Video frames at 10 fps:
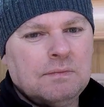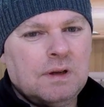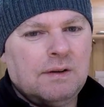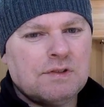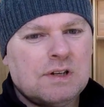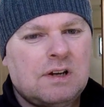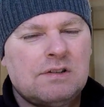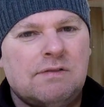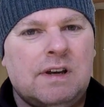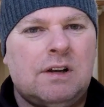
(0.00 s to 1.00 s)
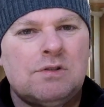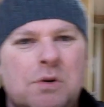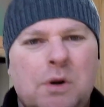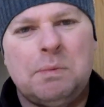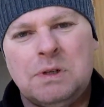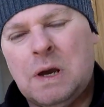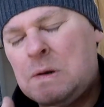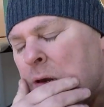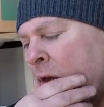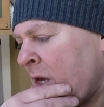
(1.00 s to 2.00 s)
obviously because the vehicle's going up and
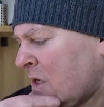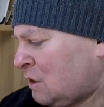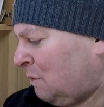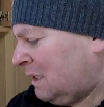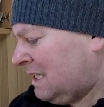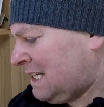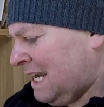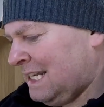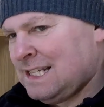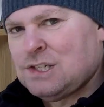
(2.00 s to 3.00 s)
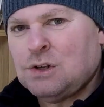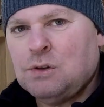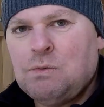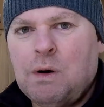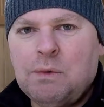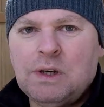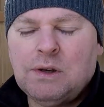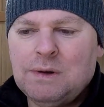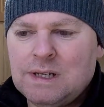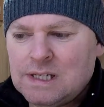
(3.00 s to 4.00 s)
down. So we decided what we're
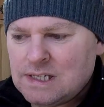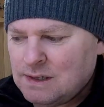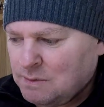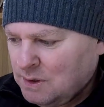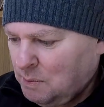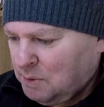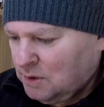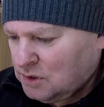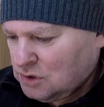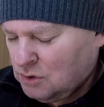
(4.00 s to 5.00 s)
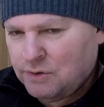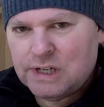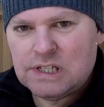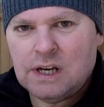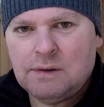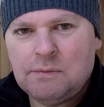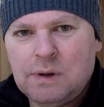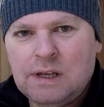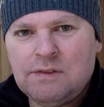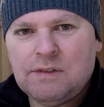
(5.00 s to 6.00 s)
doing is we're up at the storage, and
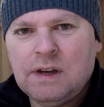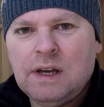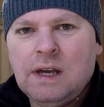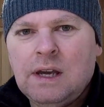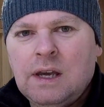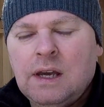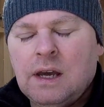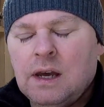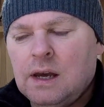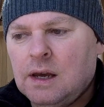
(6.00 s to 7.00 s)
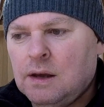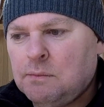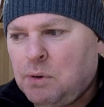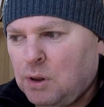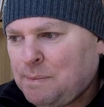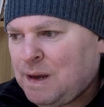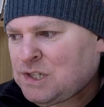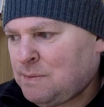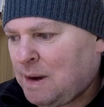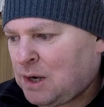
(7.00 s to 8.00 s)
we've brought the
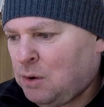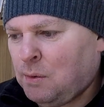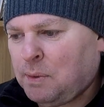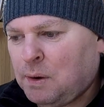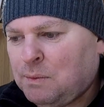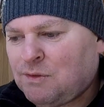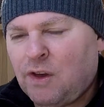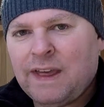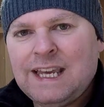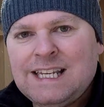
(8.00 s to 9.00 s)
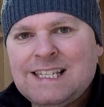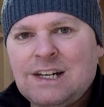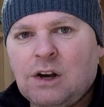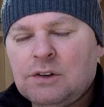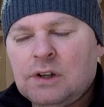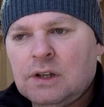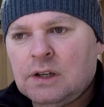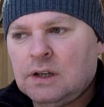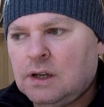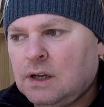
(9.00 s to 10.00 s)
battery back up, and we've got the heating on,
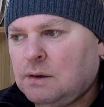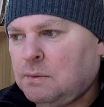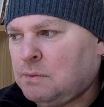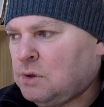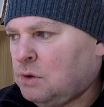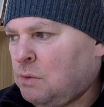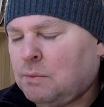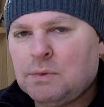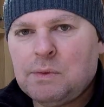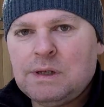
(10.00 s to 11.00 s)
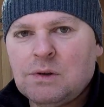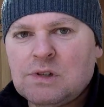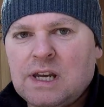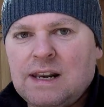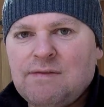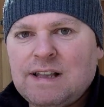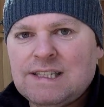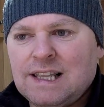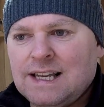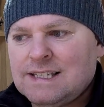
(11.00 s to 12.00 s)
and we're going to open the windows and get it
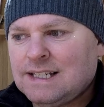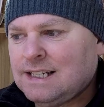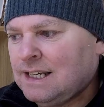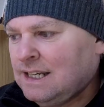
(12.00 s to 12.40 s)
ventilated.